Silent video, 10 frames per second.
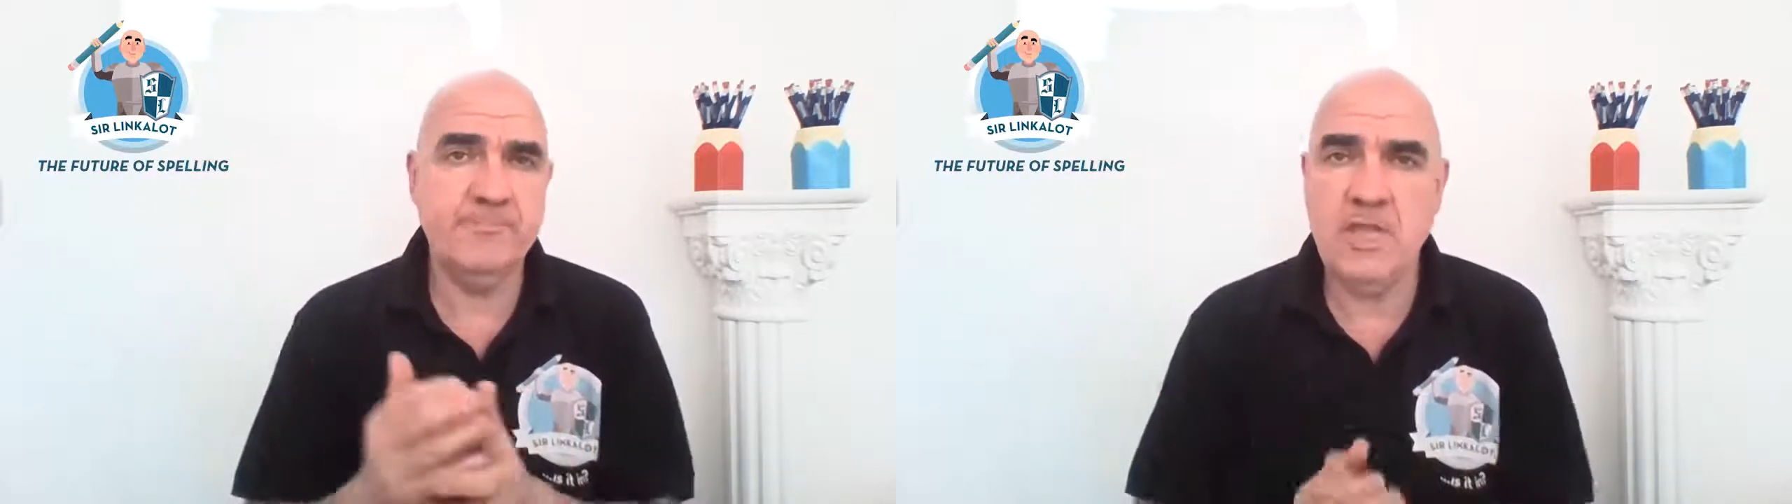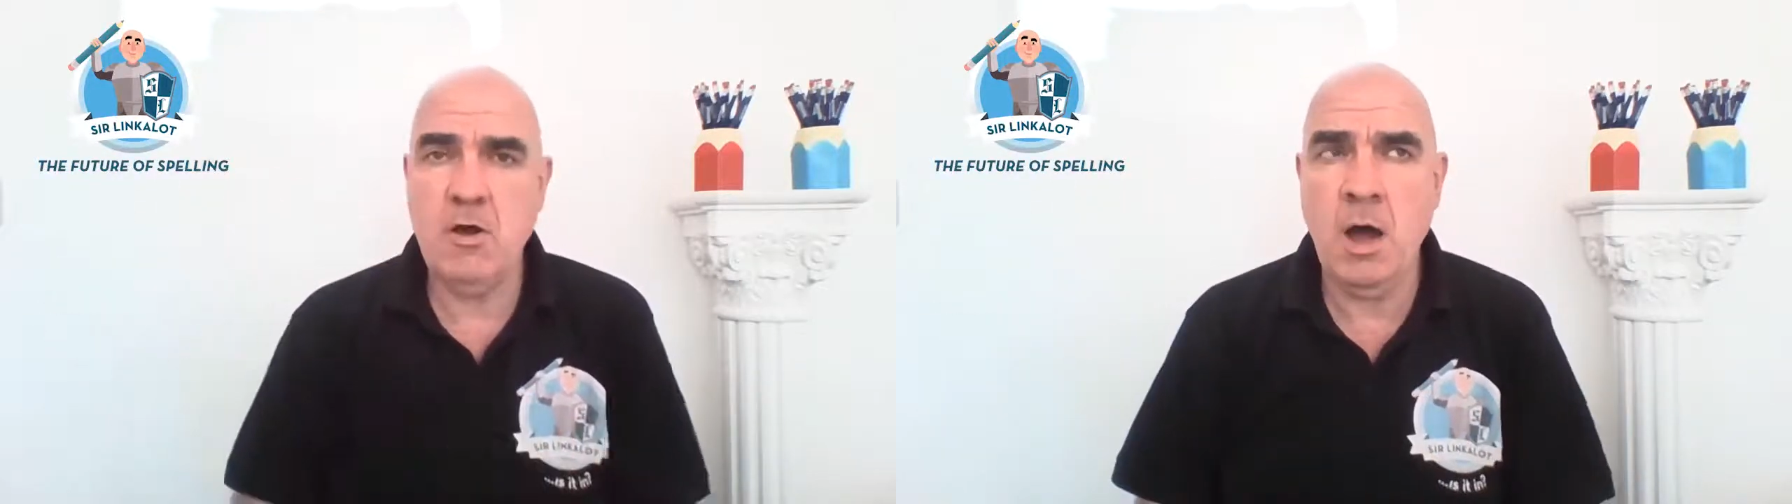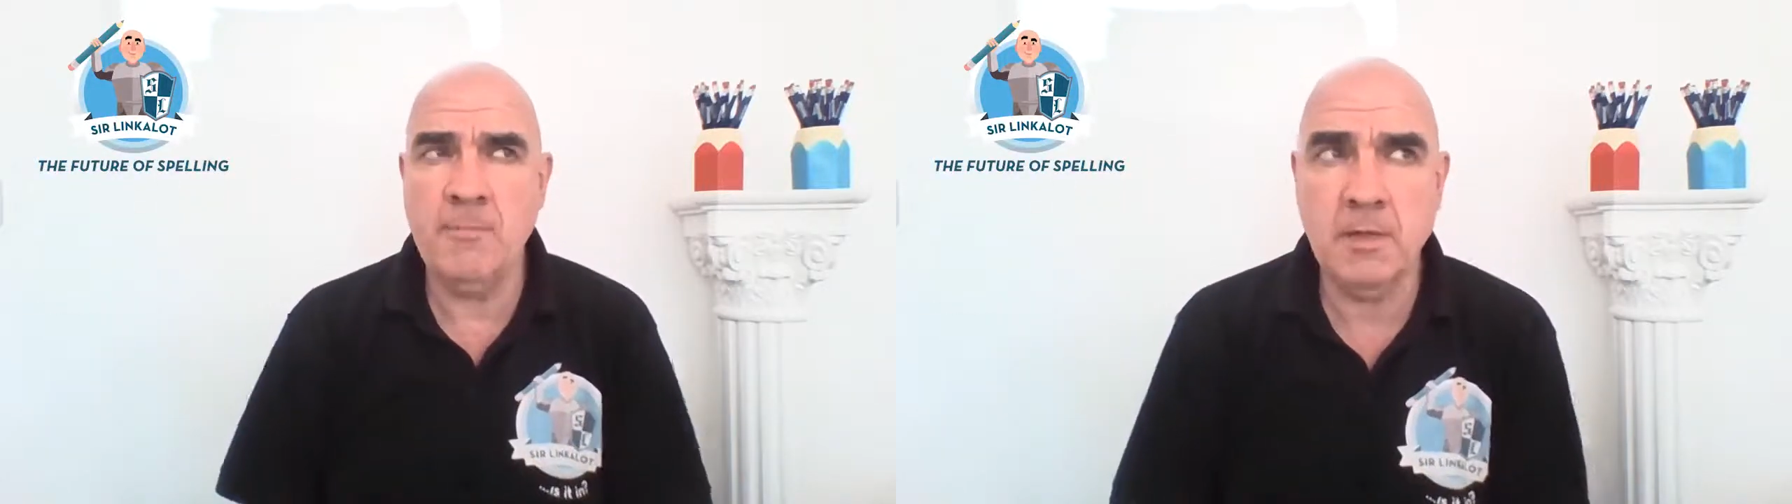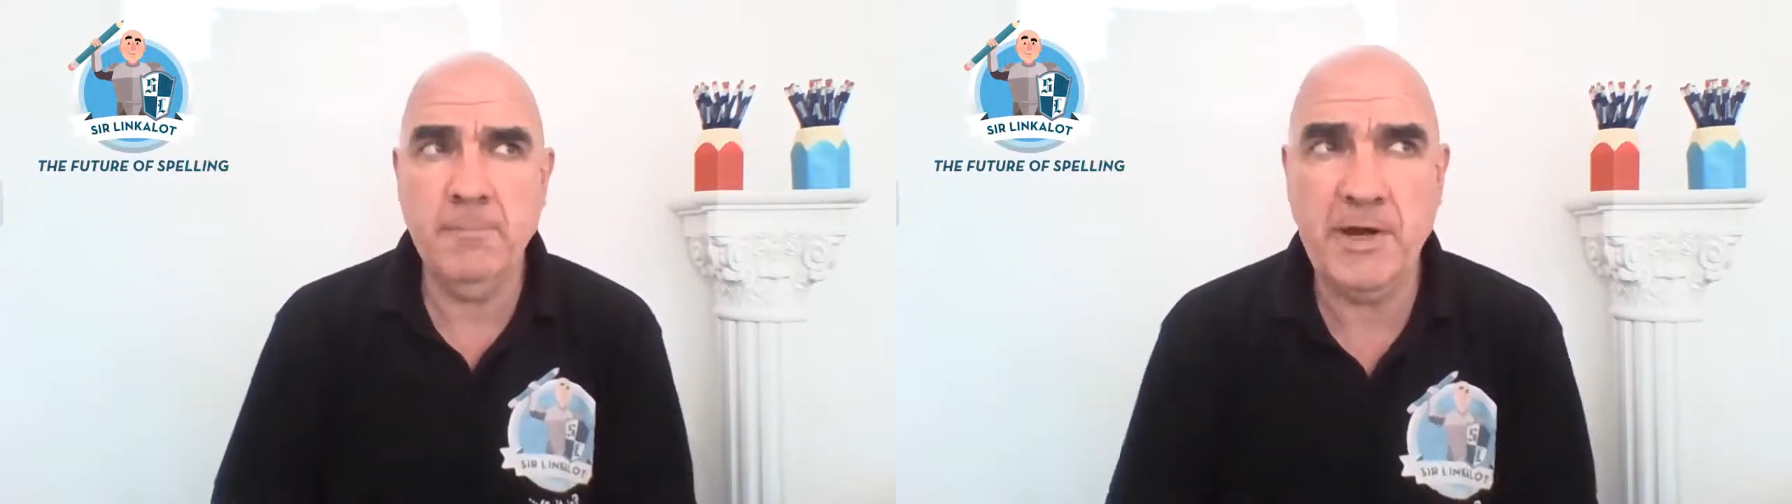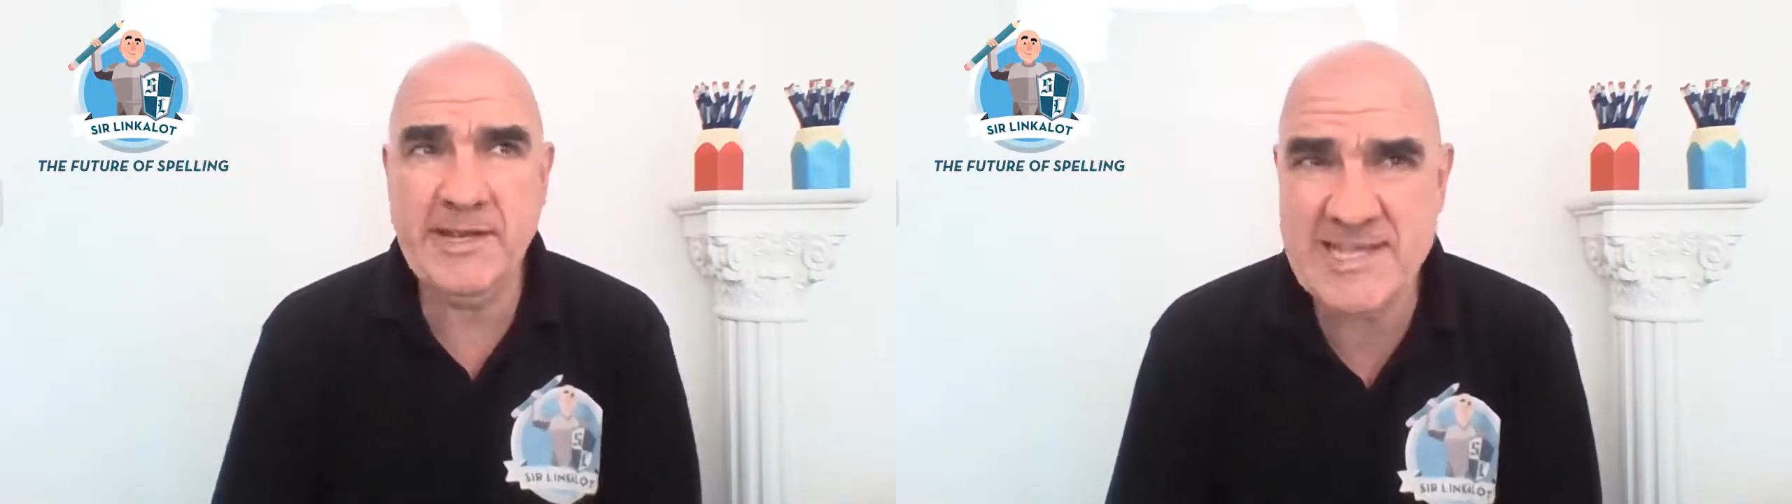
No harm in combining